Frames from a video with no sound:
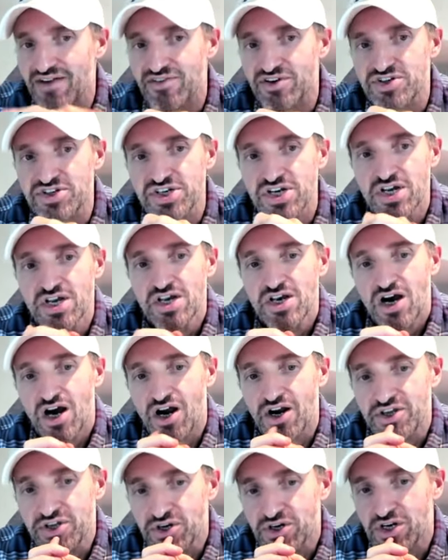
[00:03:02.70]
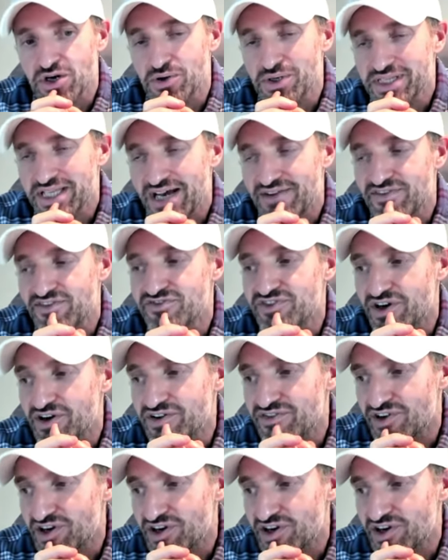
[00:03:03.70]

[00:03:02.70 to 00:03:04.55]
average, uh, you're going to have a very,